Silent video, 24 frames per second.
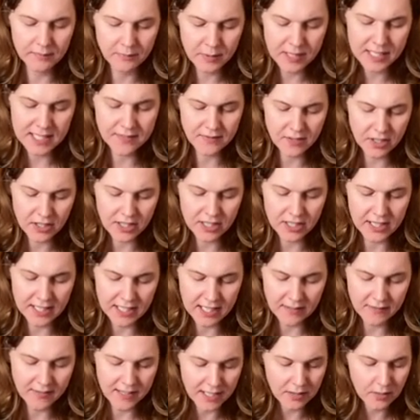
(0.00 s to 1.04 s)
Please further
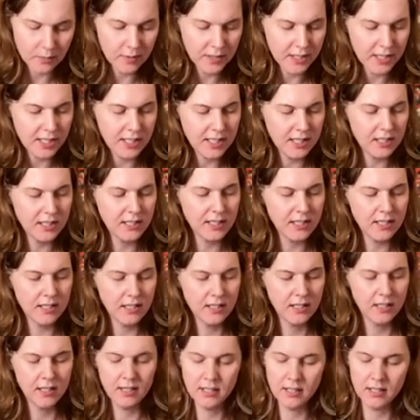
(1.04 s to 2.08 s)
clarify the world.
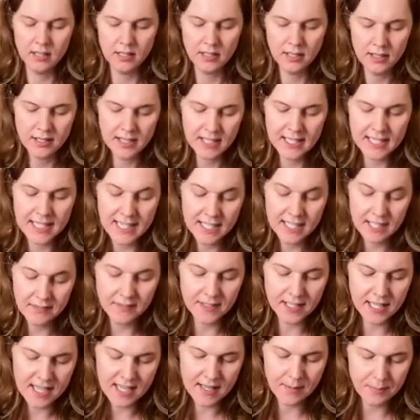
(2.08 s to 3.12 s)
The 9 of
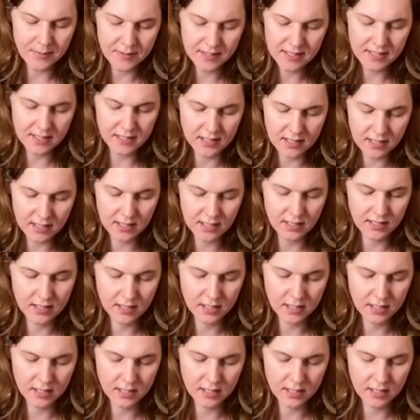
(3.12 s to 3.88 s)
Cups.